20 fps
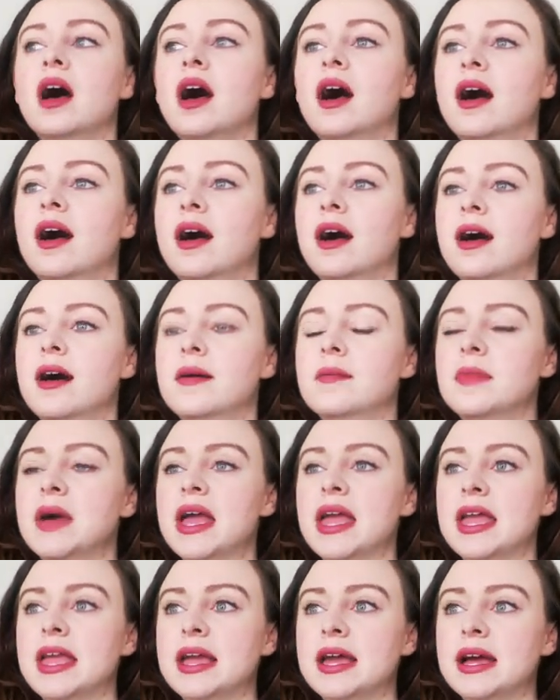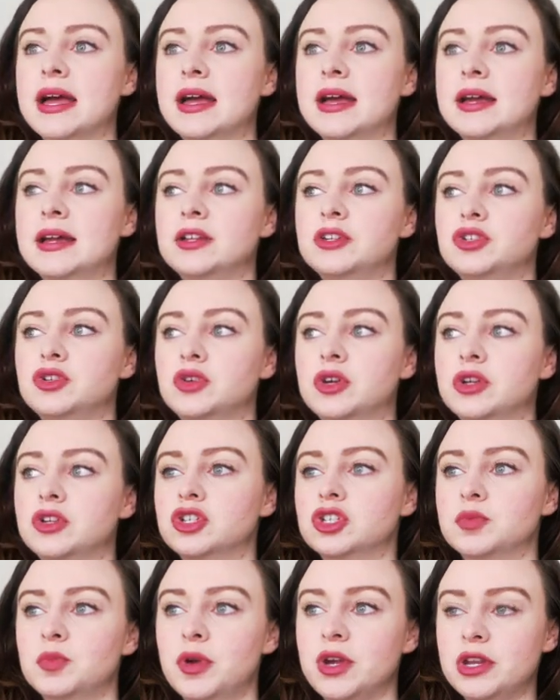And you can
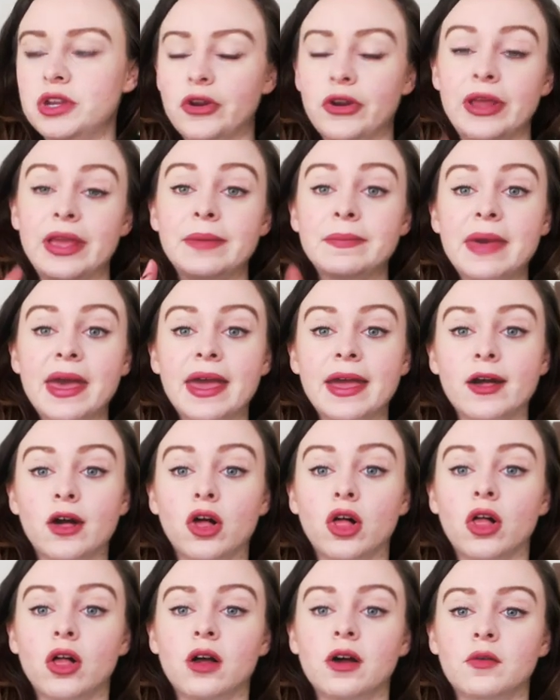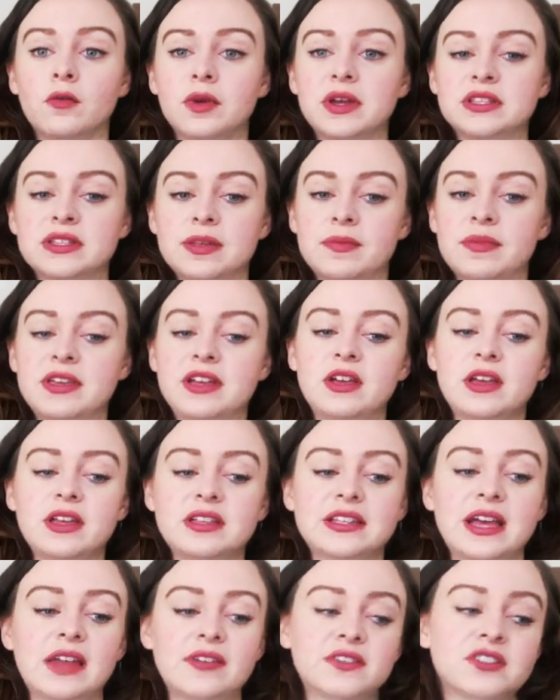just put in your email when something
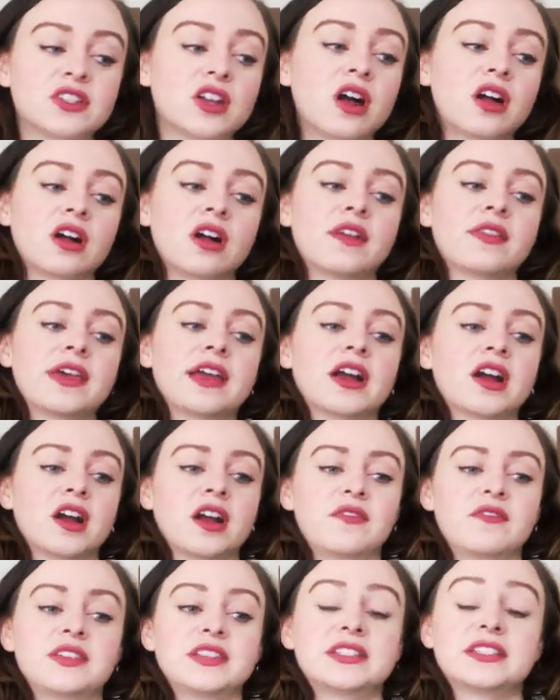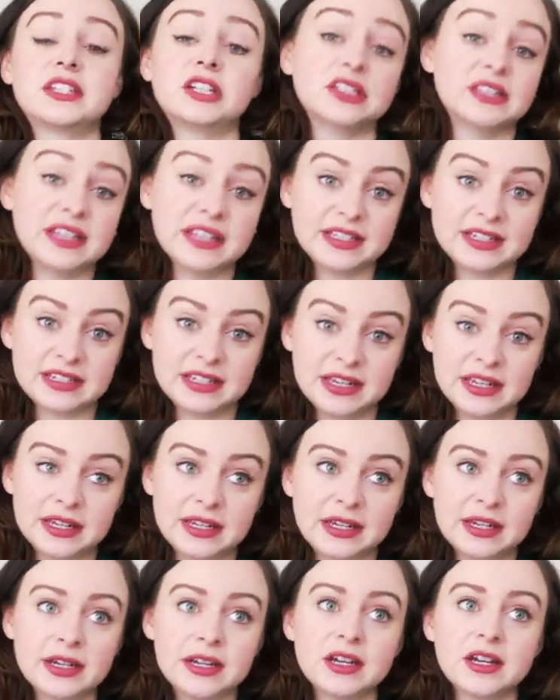is out of stock on there, if it's still
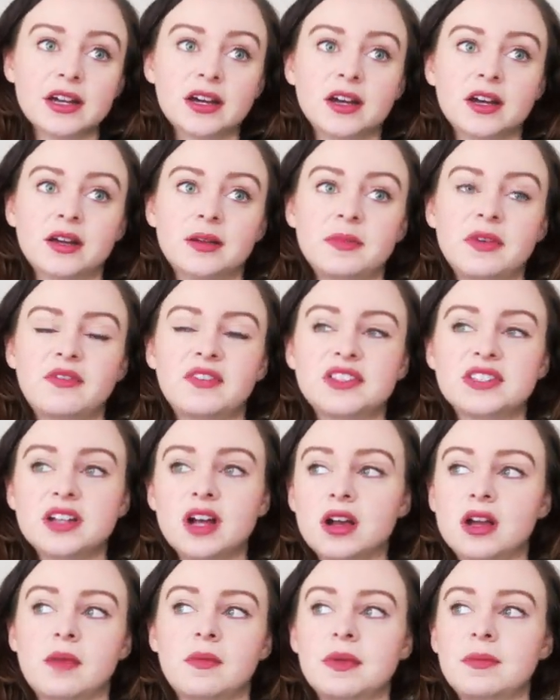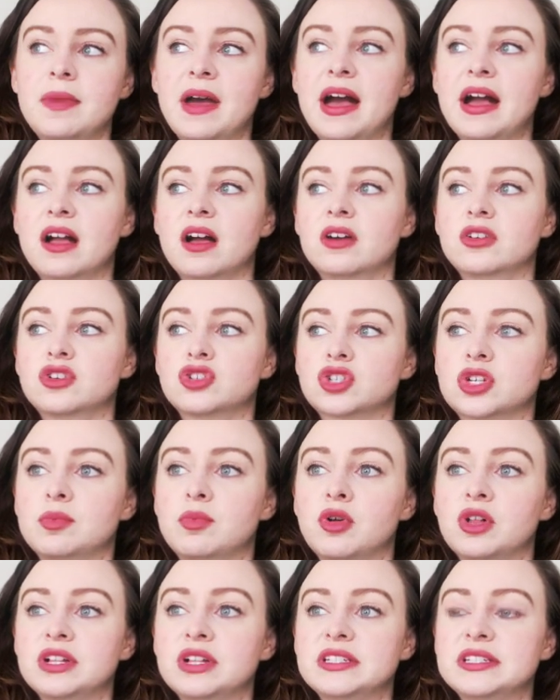listed. If it's not coming back, I'll usually
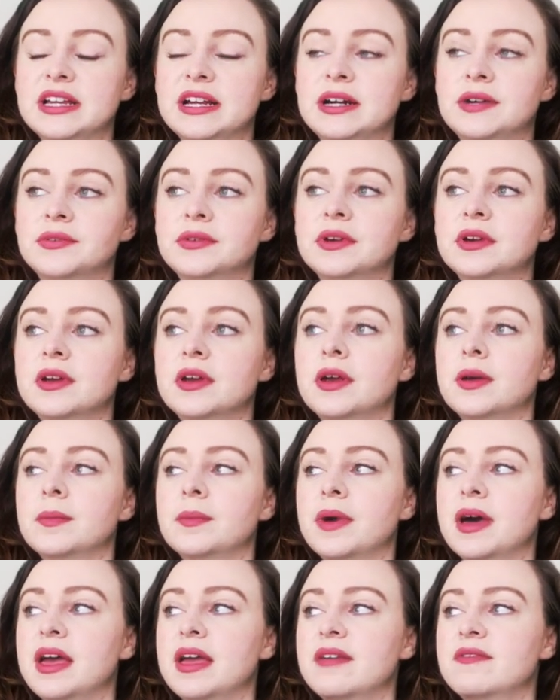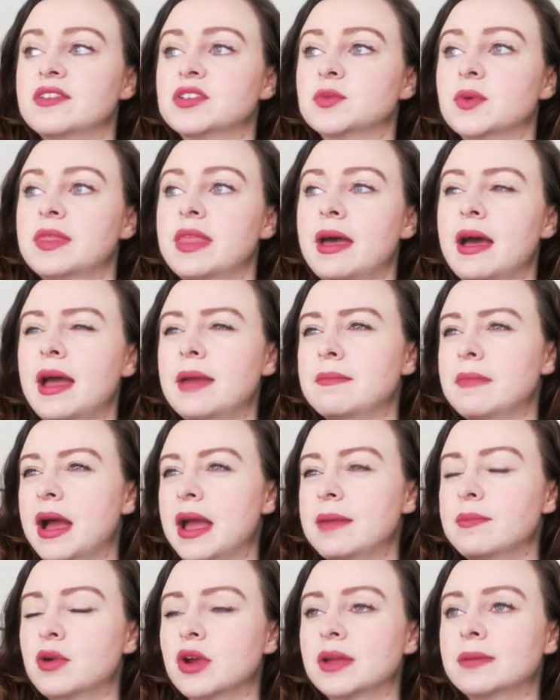pull it down. But if it's one that I
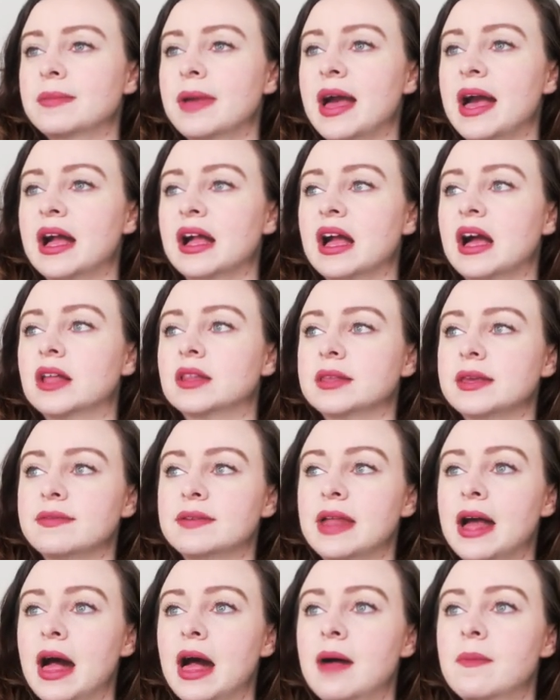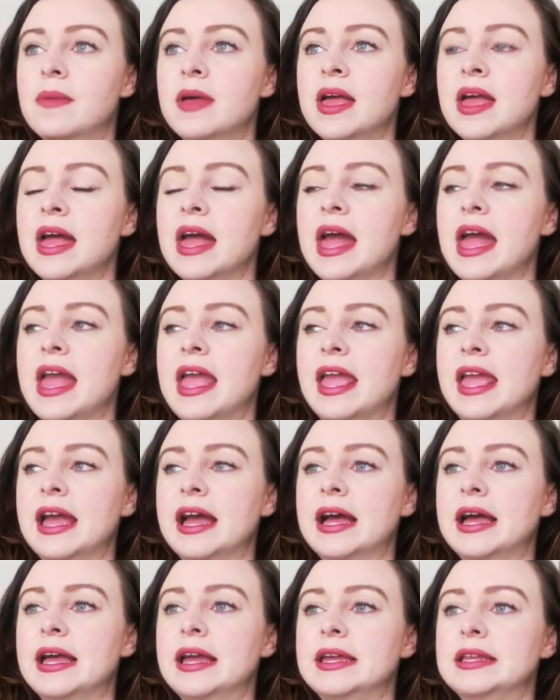might bring back, I'll leave it up
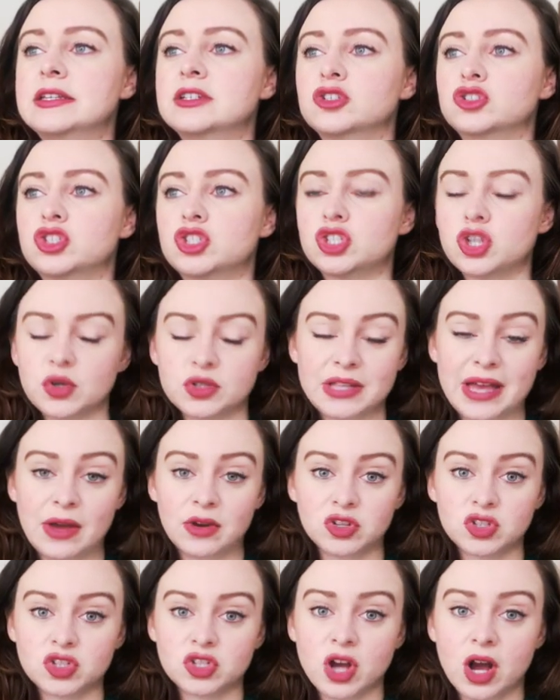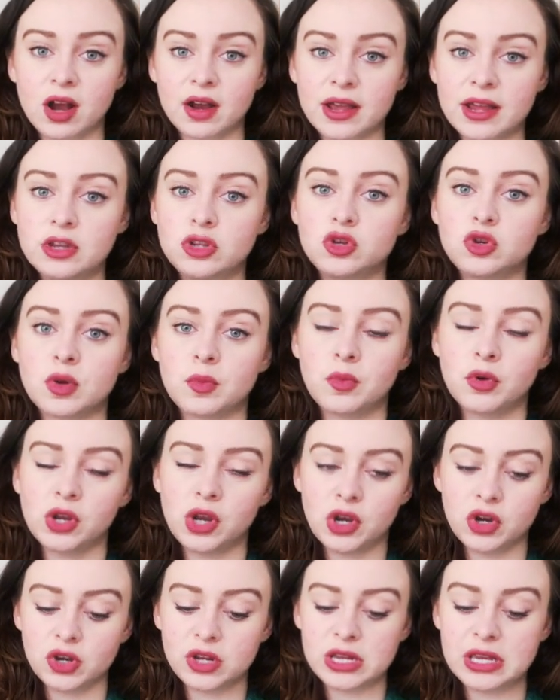and it'll just show us out of stock and you can put
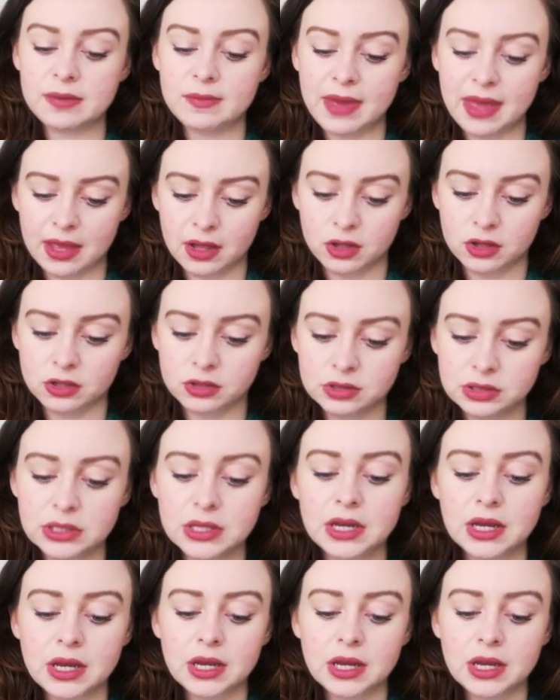in your email.